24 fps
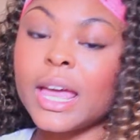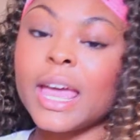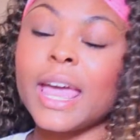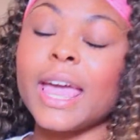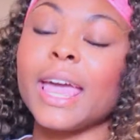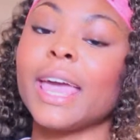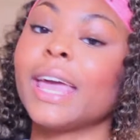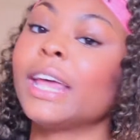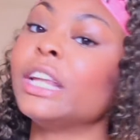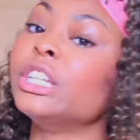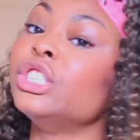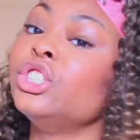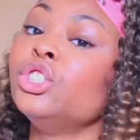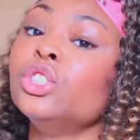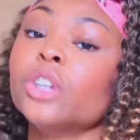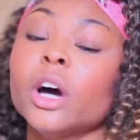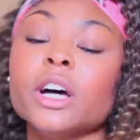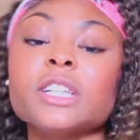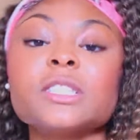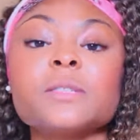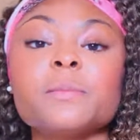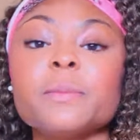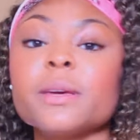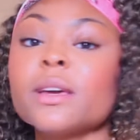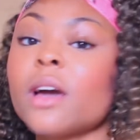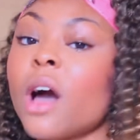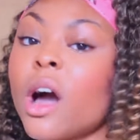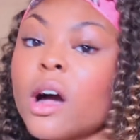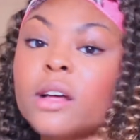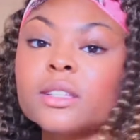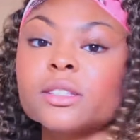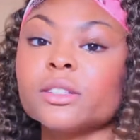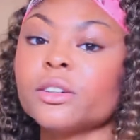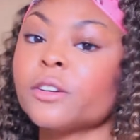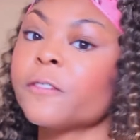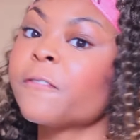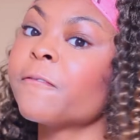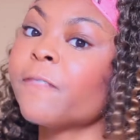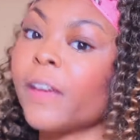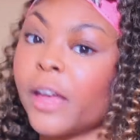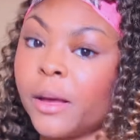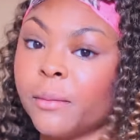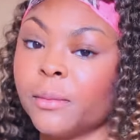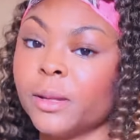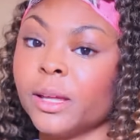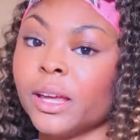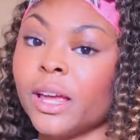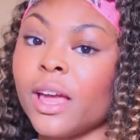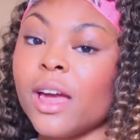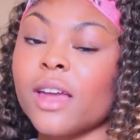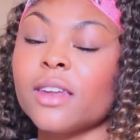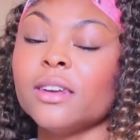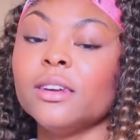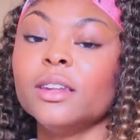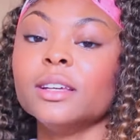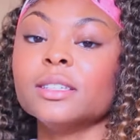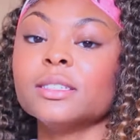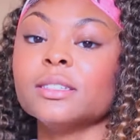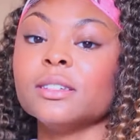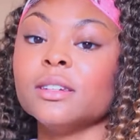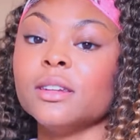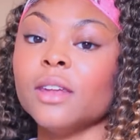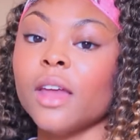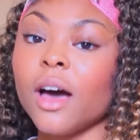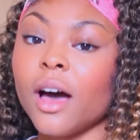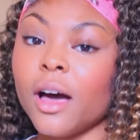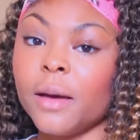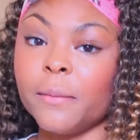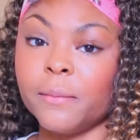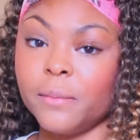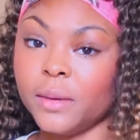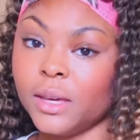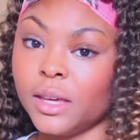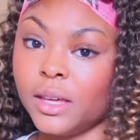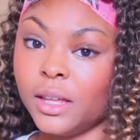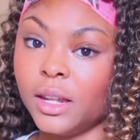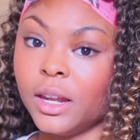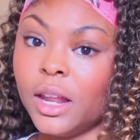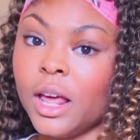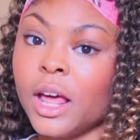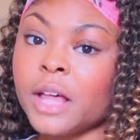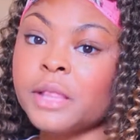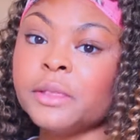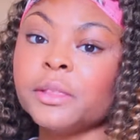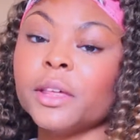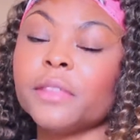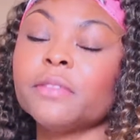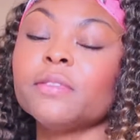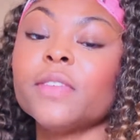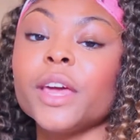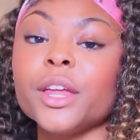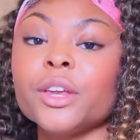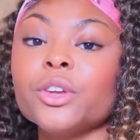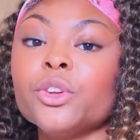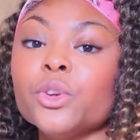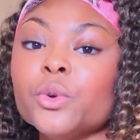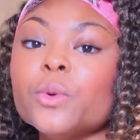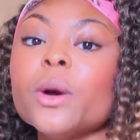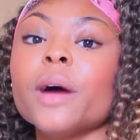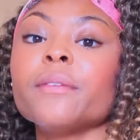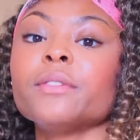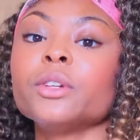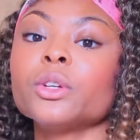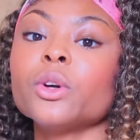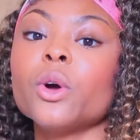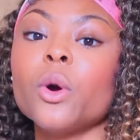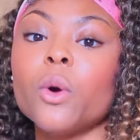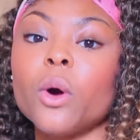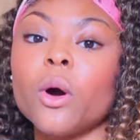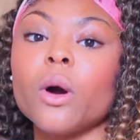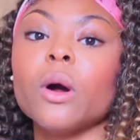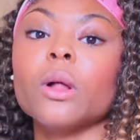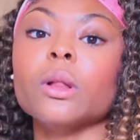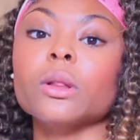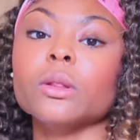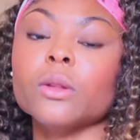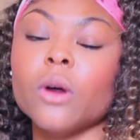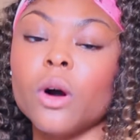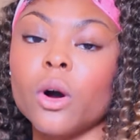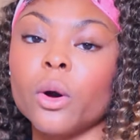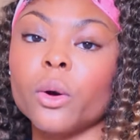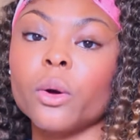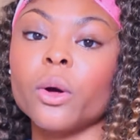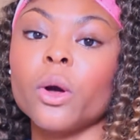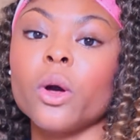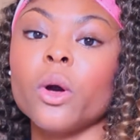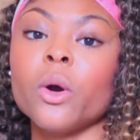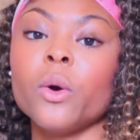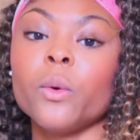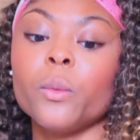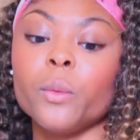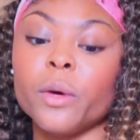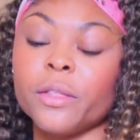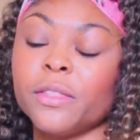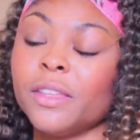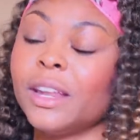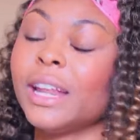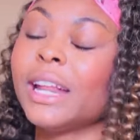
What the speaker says: And just because they're family does not mean that they do have to go along with it.